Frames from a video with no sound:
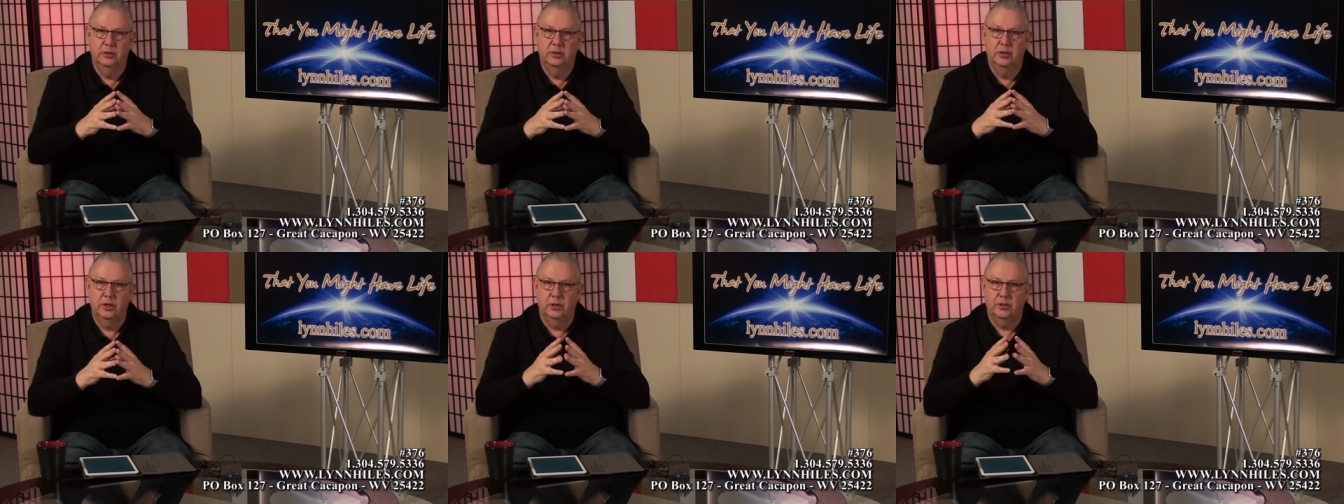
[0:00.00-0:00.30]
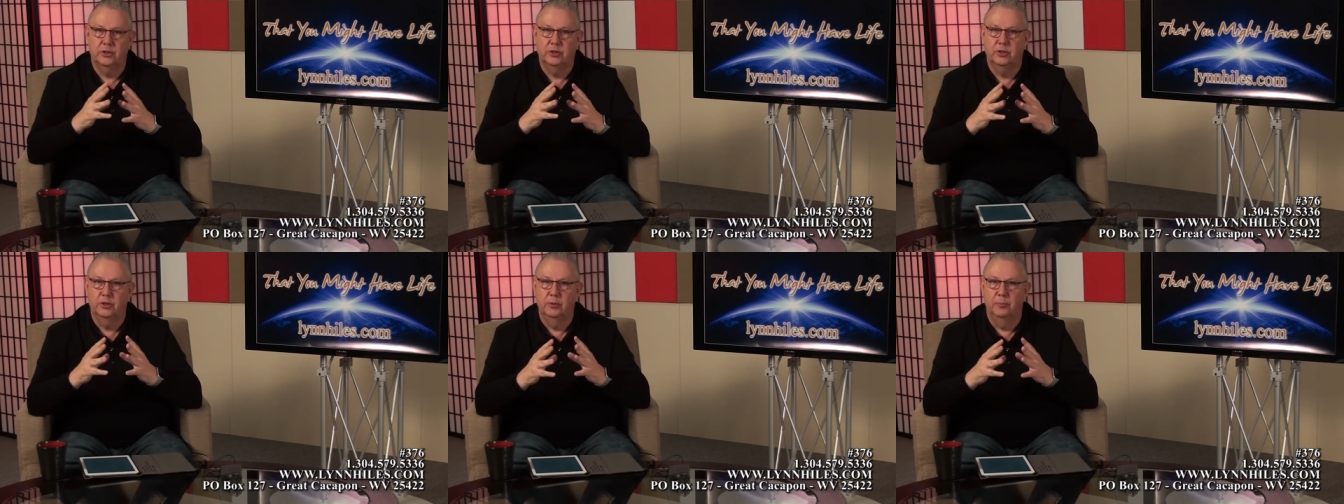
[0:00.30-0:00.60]

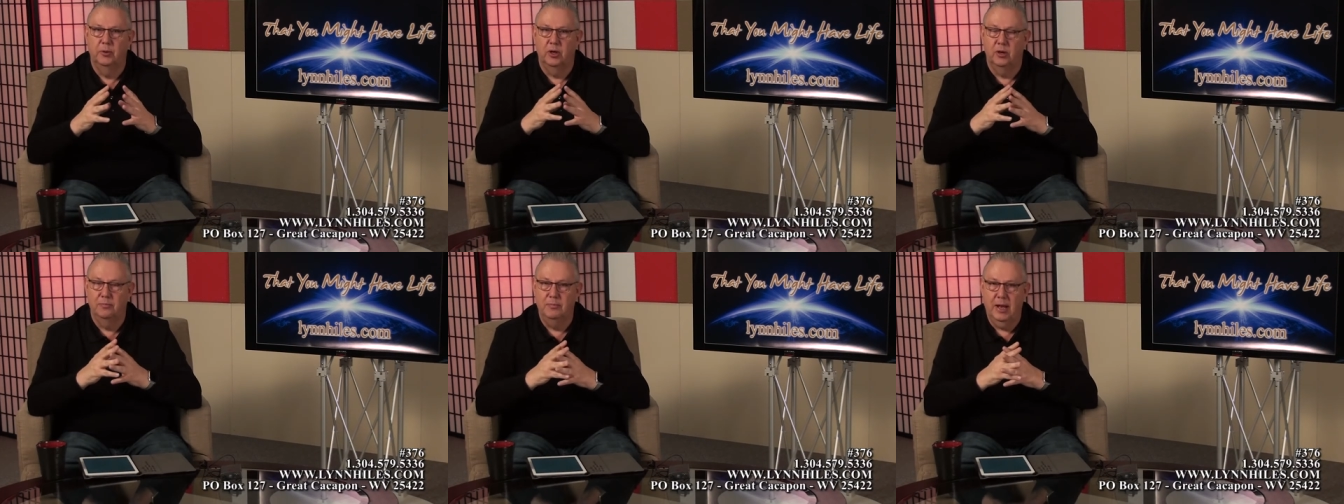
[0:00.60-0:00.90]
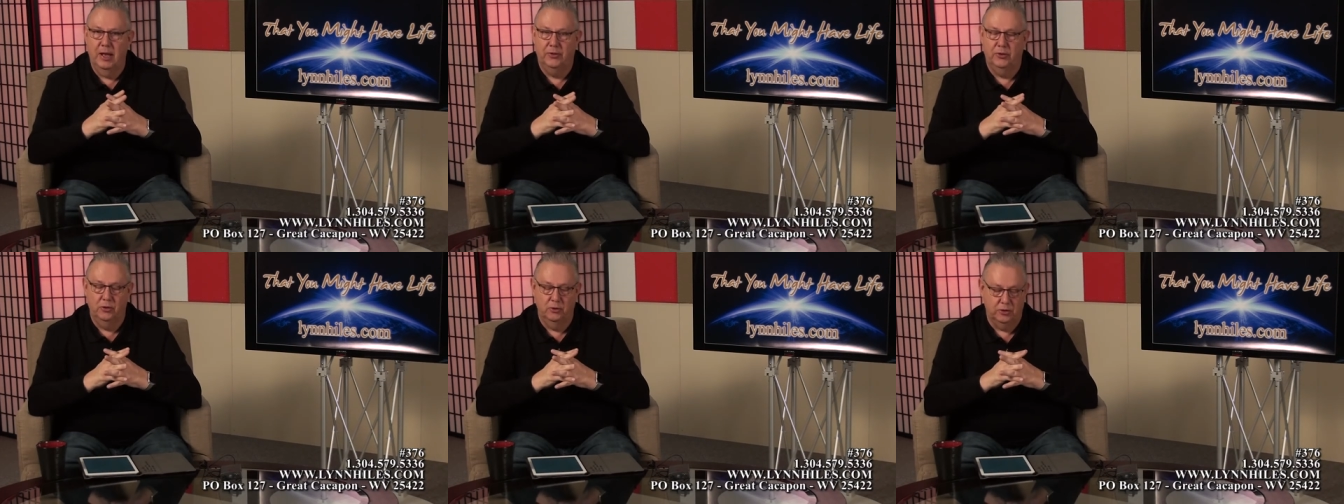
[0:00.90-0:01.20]
touch the book of
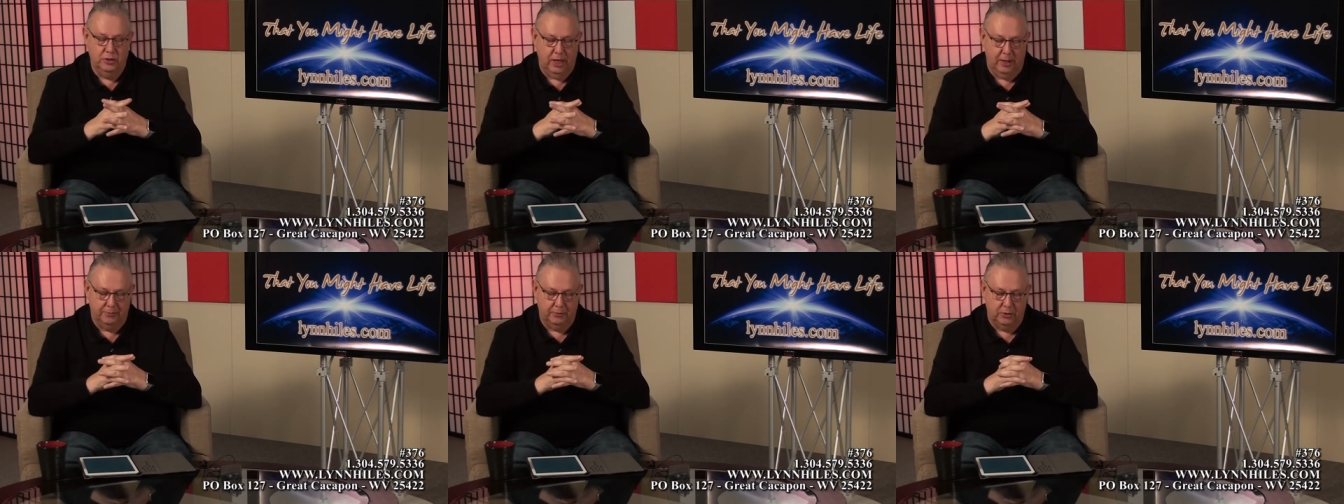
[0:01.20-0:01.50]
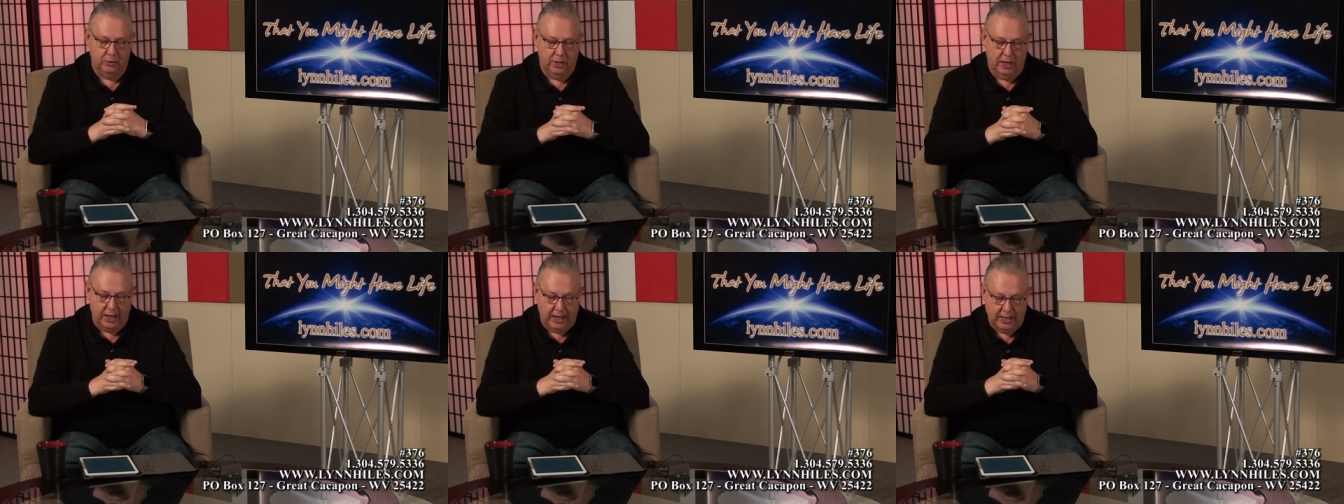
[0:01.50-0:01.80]
Matthew,
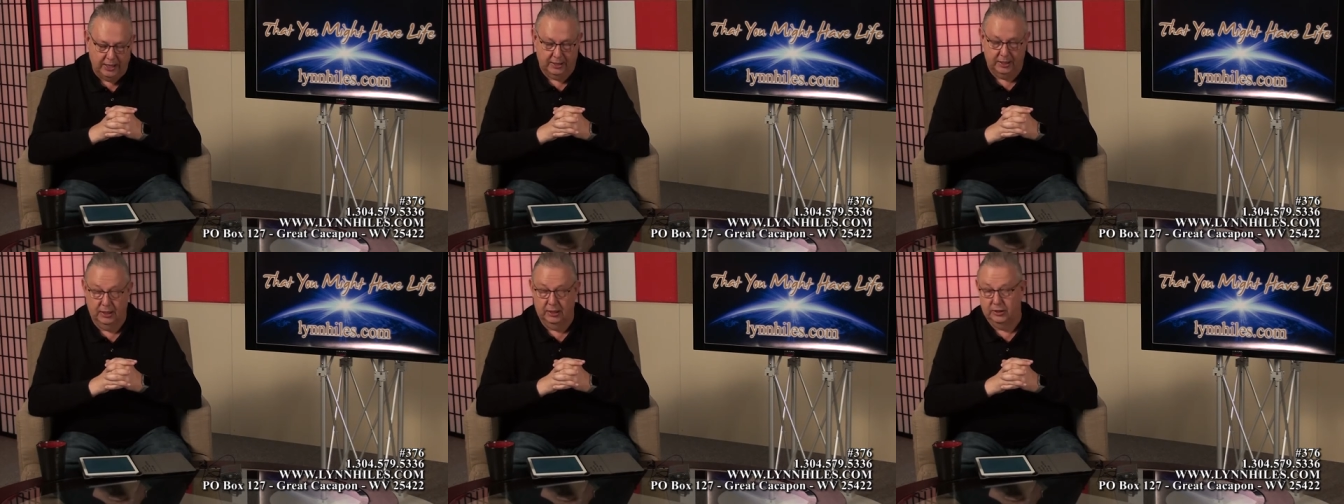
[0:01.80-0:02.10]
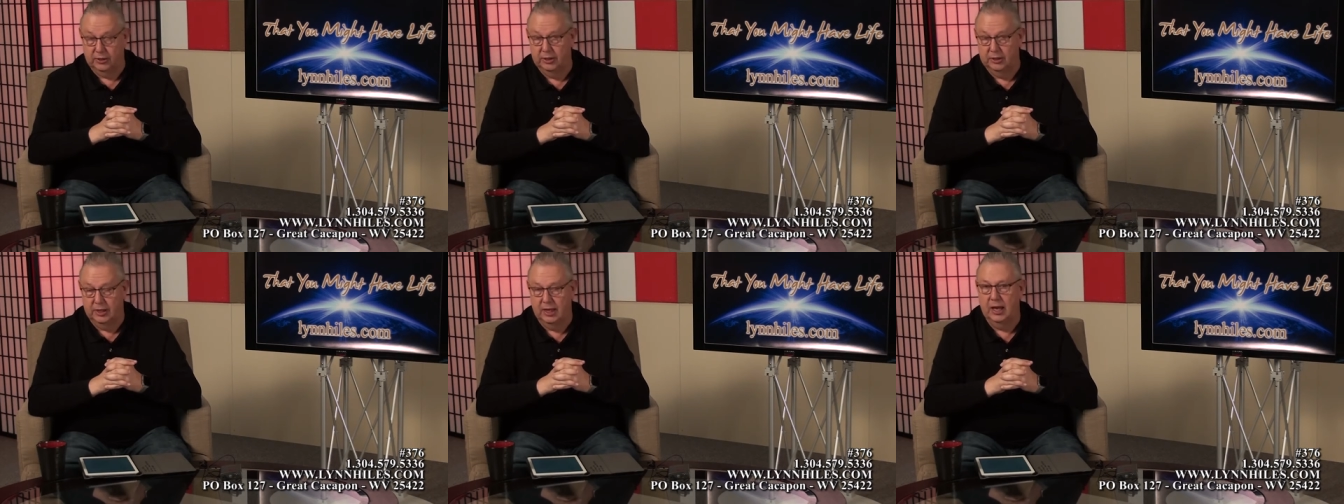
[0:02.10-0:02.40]
chapter 8
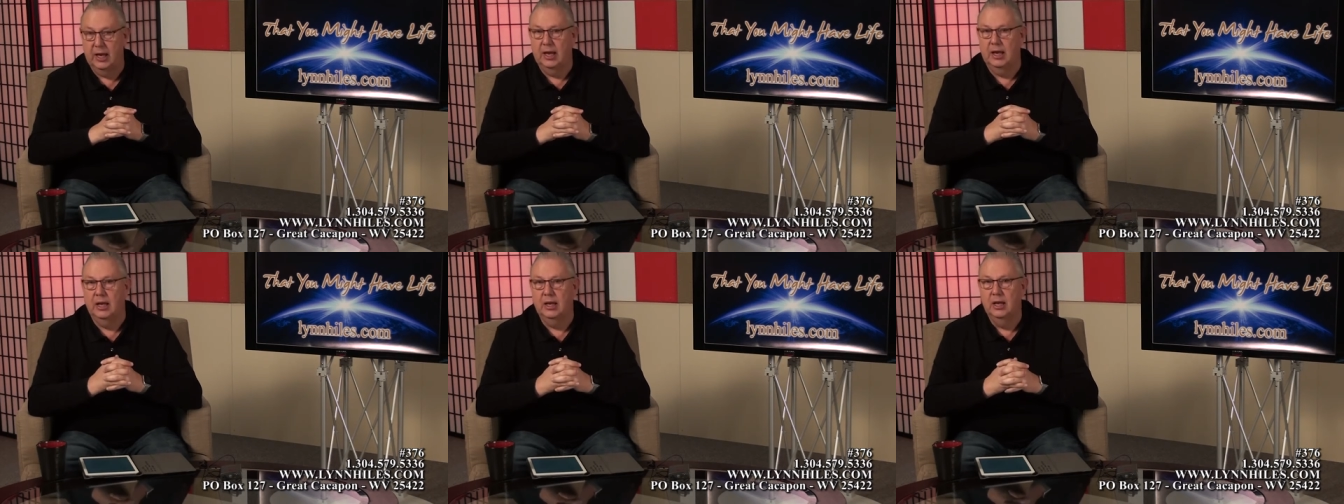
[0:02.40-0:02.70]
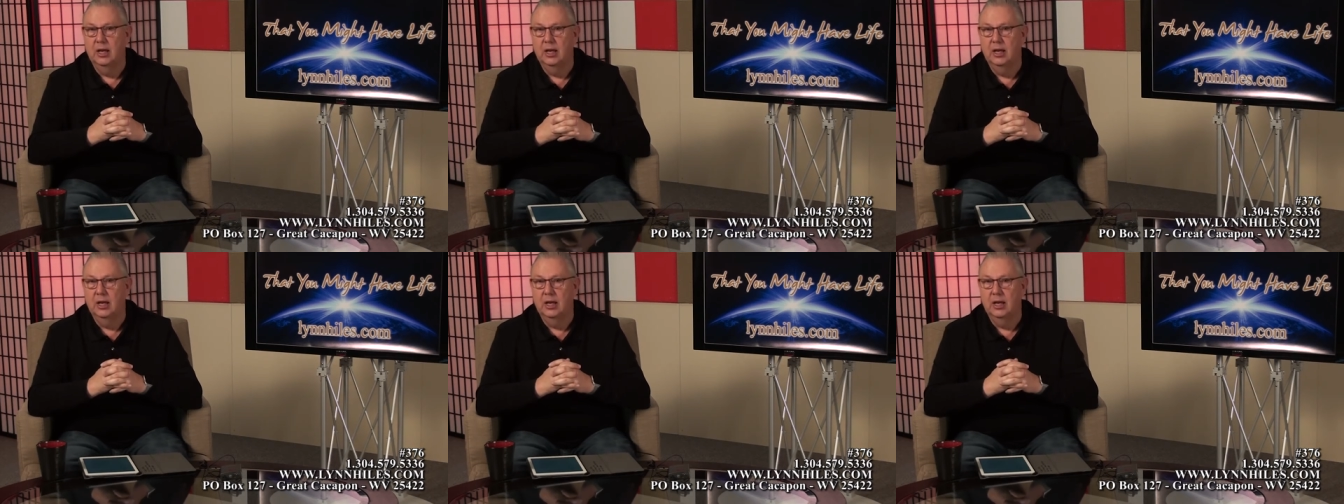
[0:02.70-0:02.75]
today.